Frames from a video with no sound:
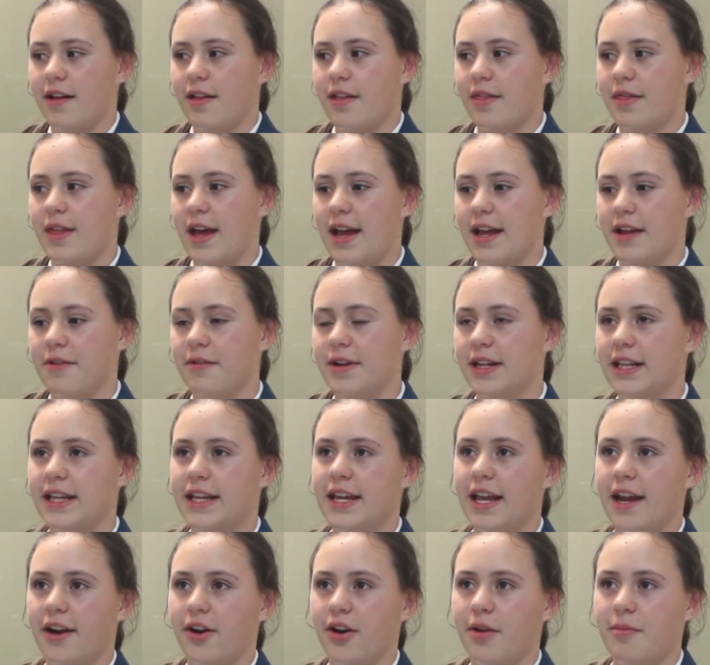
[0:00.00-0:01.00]
They
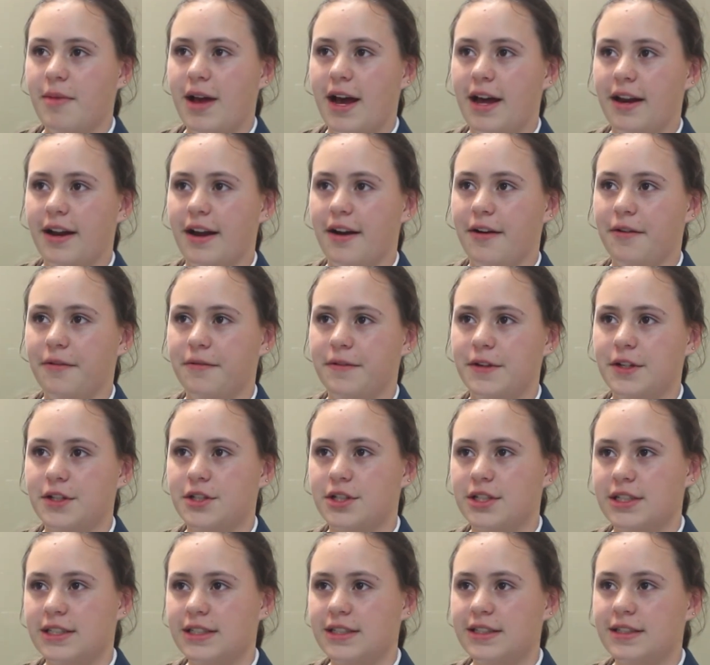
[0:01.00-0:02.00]
really care about our
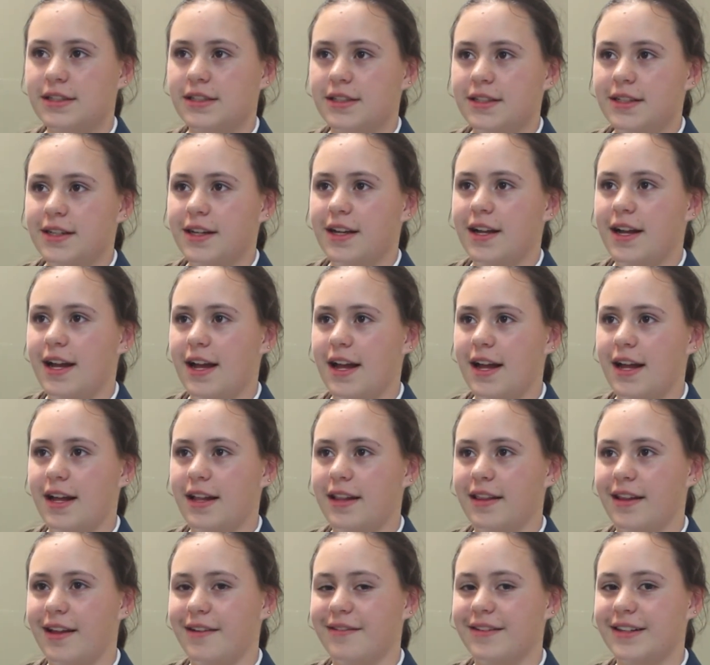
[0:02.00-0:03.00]
futures
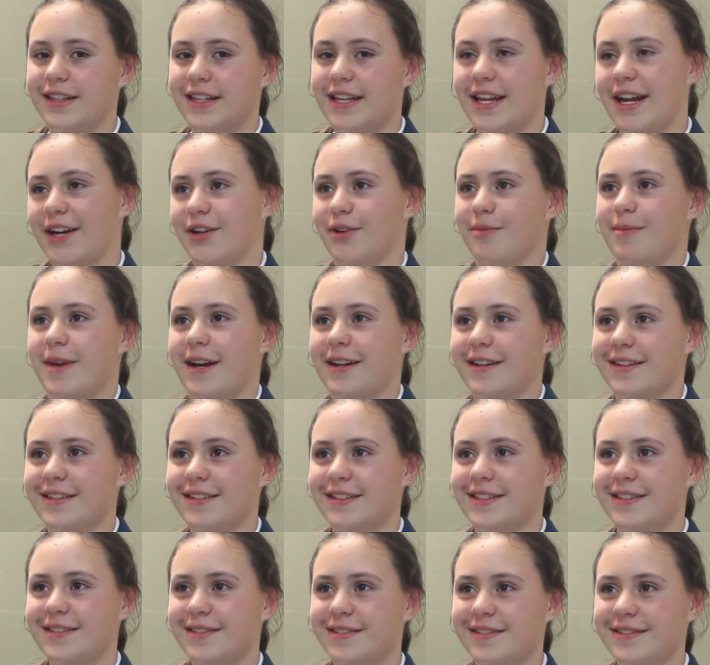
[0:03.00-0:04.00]
and they really care about
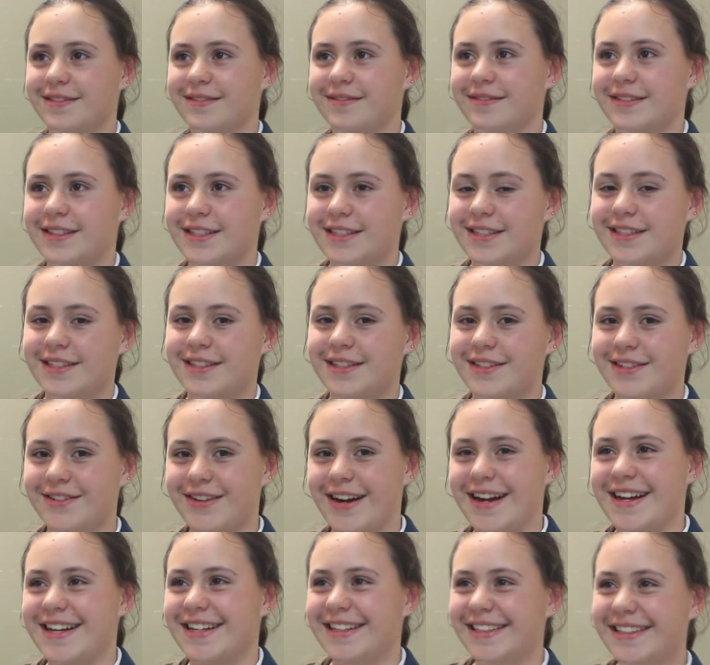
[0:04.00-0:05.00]
us, which is
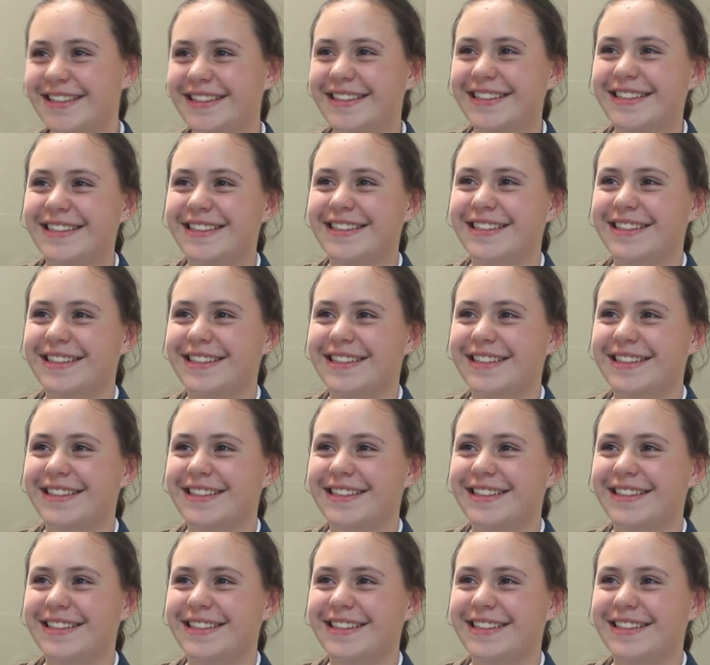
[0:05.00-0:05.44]
great.